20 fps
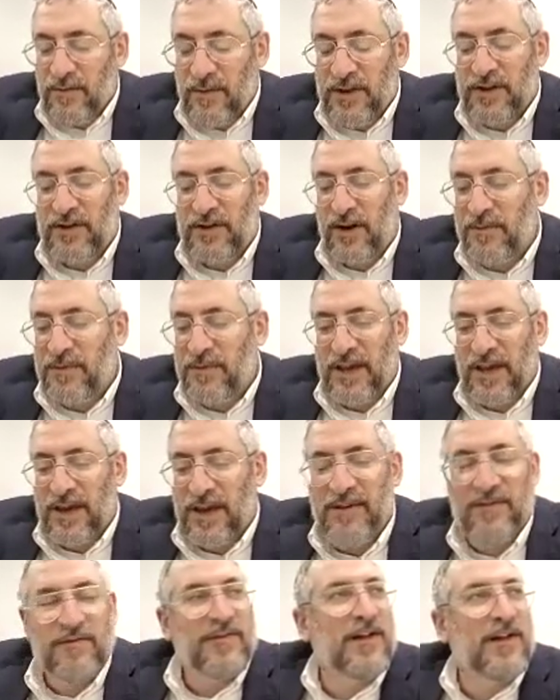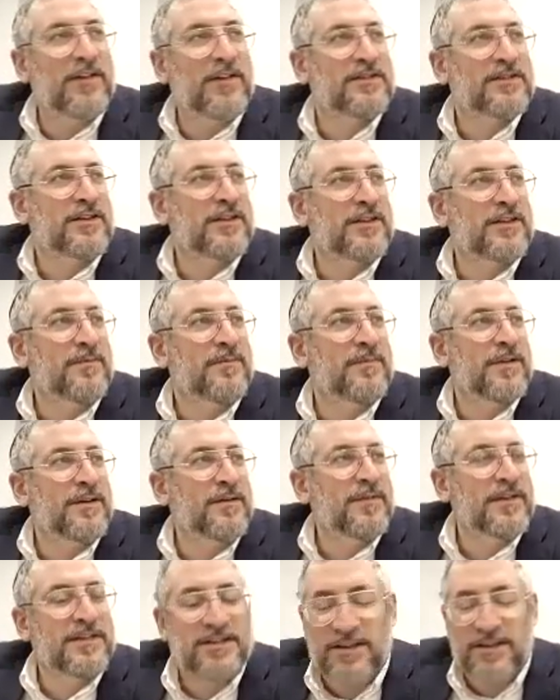the time came, he fell asleep and
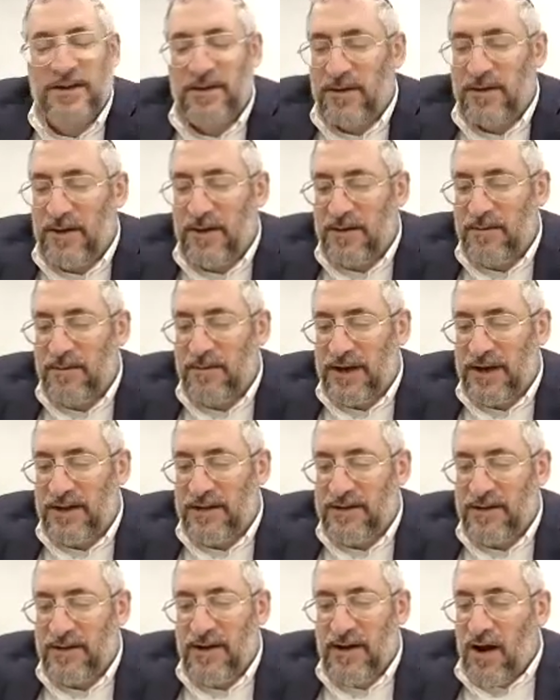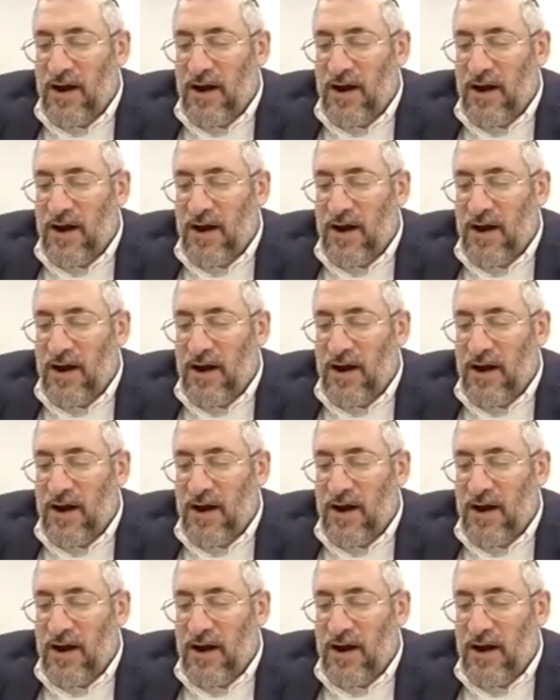he missed the minute.